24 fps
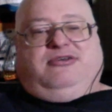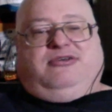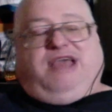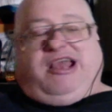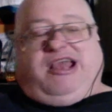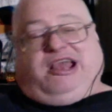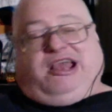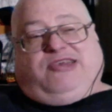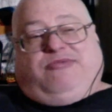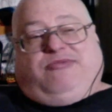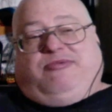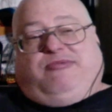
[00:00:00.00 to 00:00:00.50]

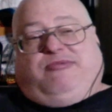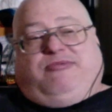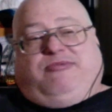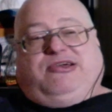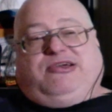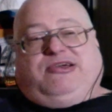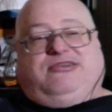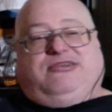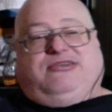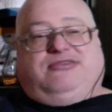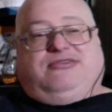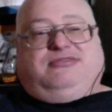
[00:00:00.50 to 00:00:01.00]
And some of them were
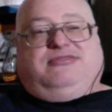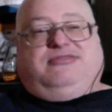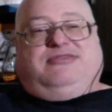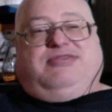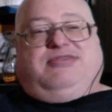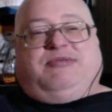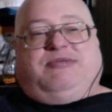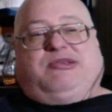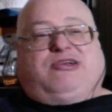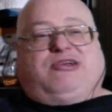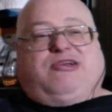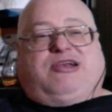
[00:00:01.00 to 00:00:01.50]
good.
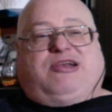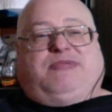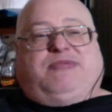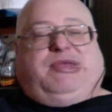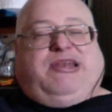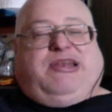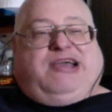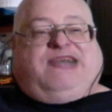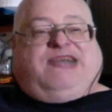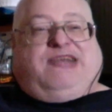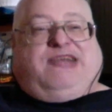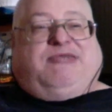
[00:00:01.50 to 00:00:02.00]
I'm not trying to be
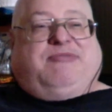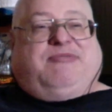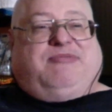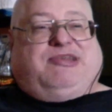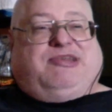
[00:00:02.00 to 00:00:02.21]
negative. I'm